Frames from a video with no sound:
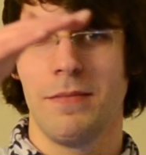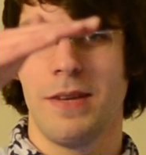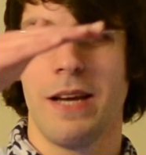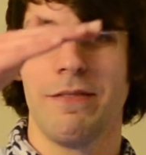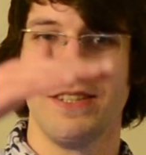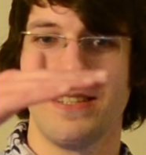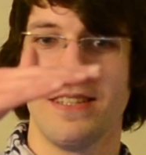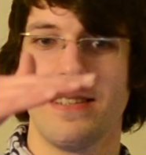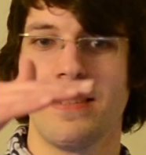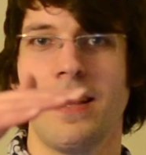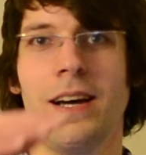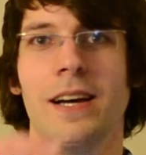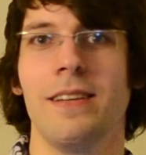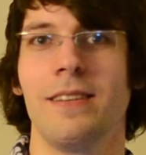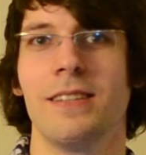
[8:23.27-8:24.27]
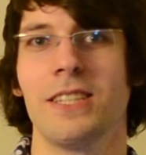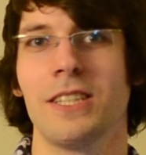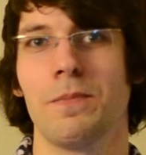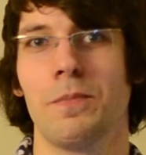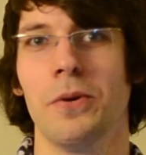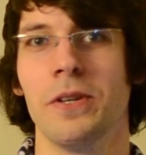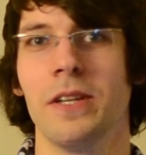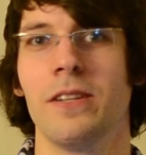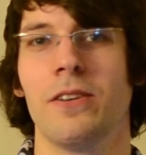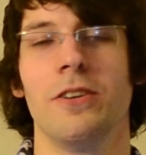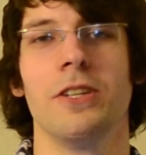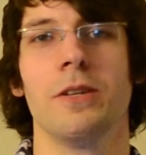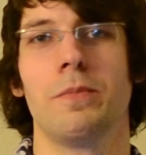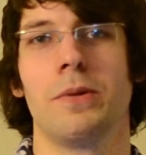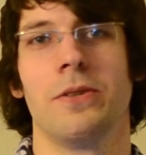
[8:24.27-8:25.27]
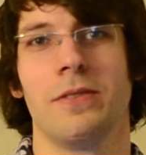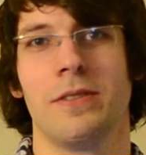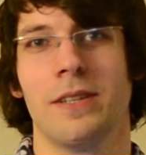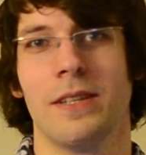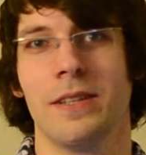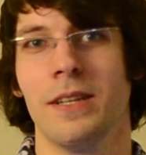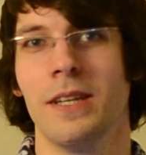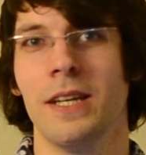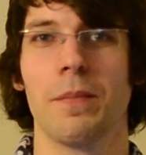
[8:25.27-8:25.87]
have it this size and just put it on your poster.